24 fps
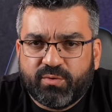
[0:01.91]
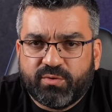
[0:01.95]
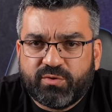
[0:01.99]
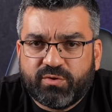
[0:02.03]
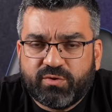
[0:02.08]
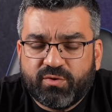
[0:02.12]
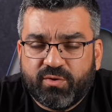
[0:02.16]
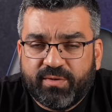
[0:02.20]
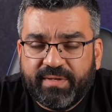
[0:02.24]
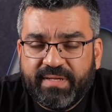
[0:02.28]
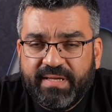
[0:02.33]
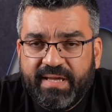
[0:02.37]

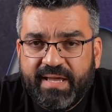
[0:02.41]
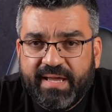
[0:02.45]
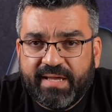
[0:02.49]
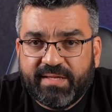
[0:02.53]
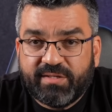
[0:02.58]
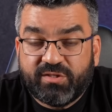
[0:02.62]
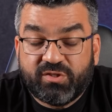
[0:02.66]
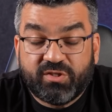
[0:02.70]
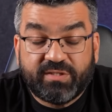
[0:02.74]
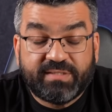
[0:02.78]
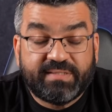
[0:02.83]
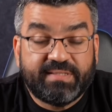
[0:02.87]
Sony
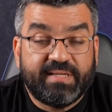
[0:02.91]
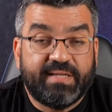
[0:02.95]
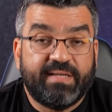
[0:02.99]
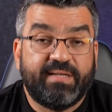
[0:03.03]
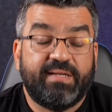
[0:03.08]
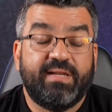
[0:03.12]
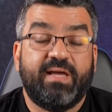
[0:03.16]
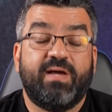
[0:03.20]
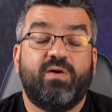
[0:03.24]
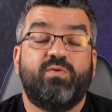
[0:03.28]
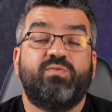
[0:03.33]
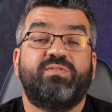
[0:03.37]
has just
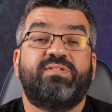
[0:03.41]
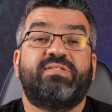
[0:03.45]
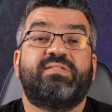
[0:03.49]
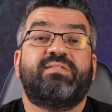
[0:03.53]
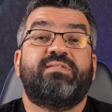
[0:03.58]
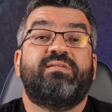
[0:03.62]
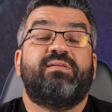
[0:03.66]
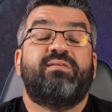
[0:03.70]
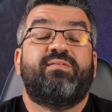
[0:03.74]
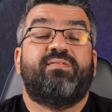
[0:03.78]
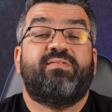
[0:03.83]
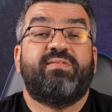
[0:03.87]

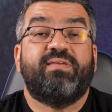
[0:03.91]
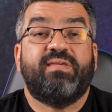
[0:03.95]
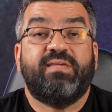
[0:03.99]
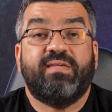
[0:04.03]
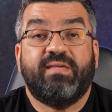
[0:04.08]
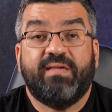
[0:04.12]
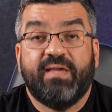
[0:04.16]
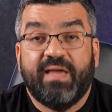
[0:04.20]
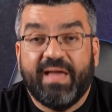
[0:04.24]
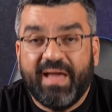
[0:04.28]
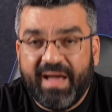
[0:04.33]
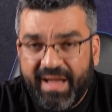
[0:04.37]
announced the